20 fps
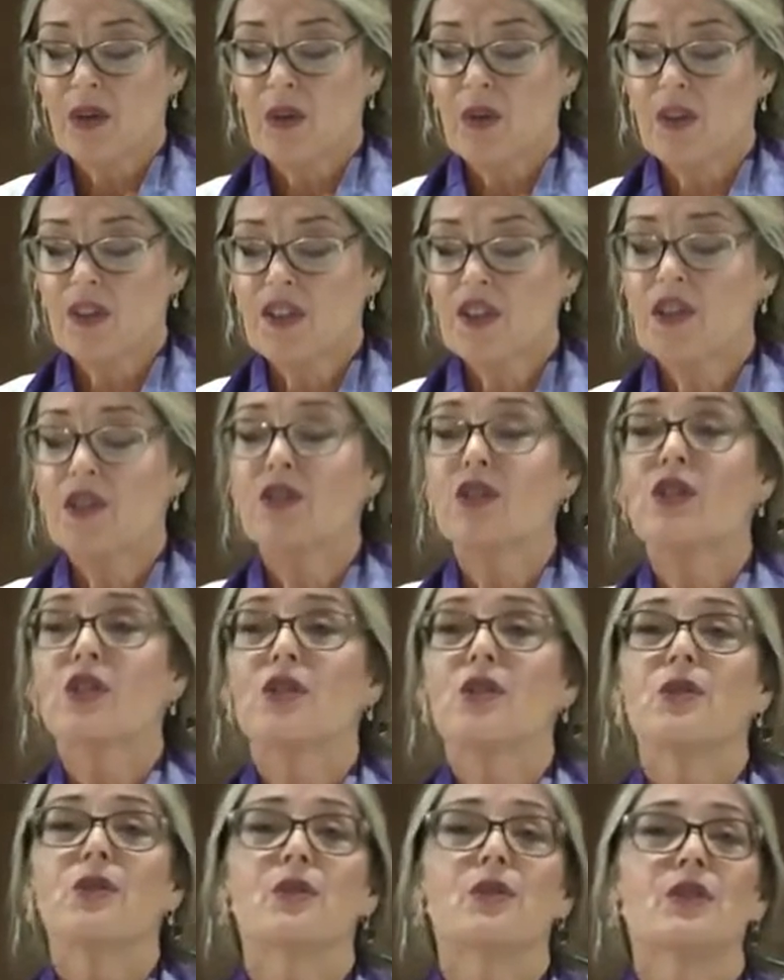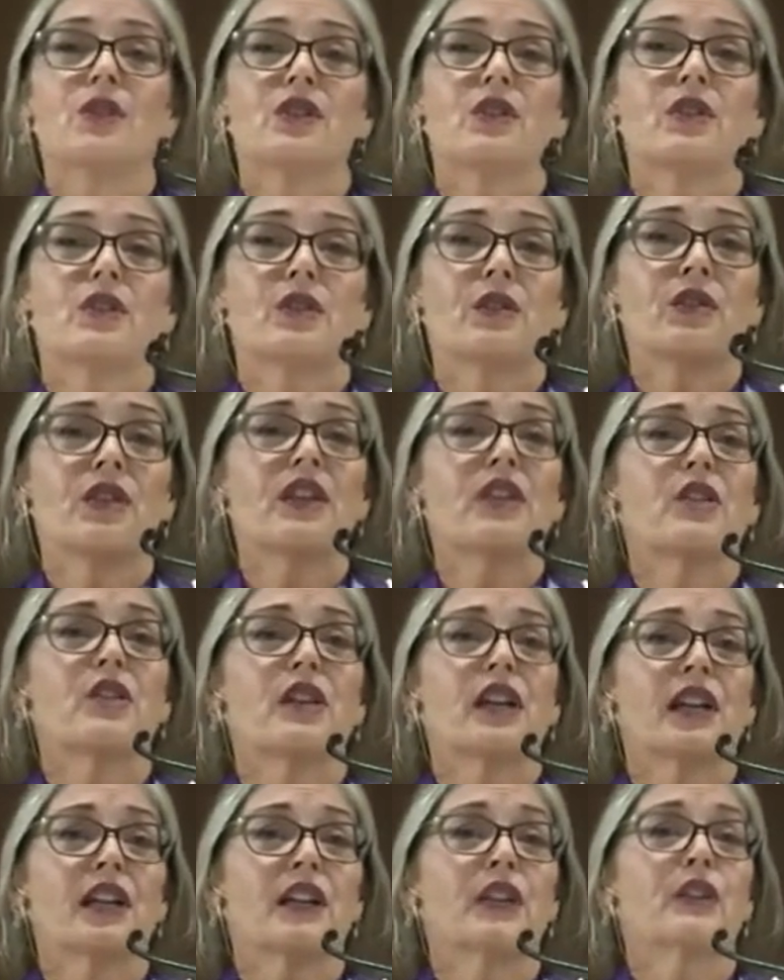Once you choose or you think you're
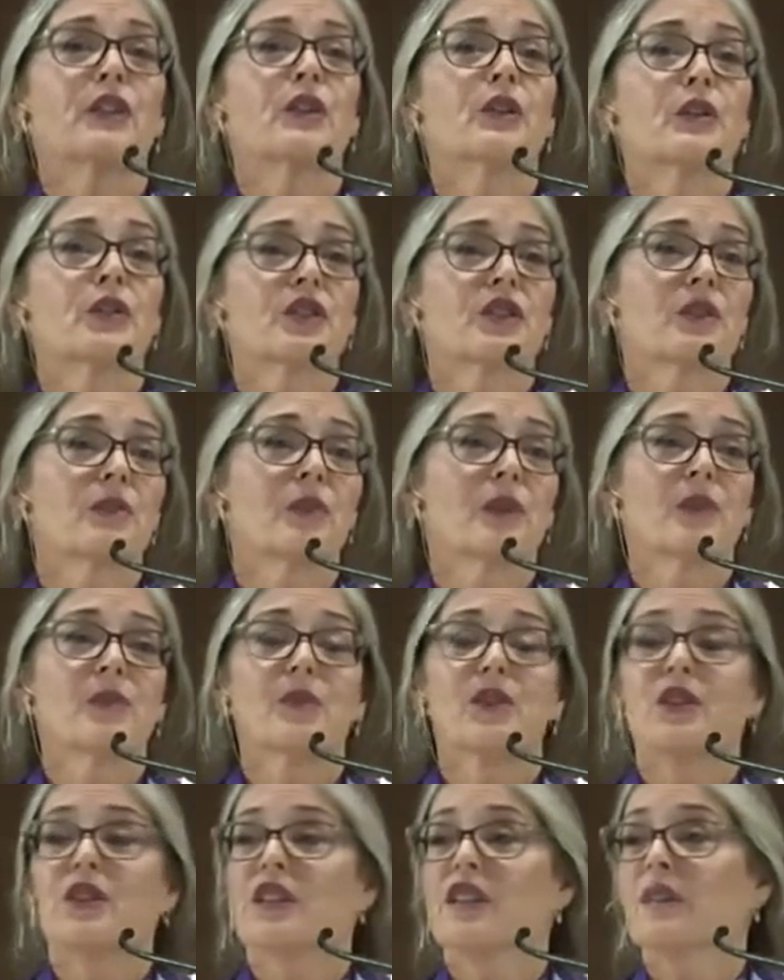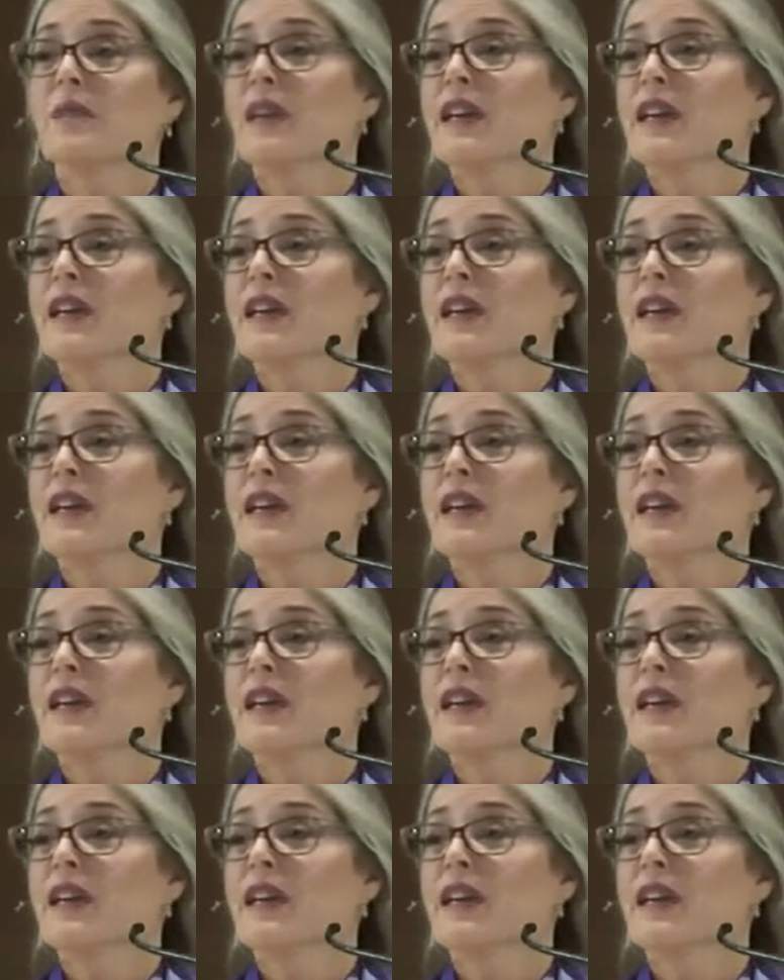getting close to membership,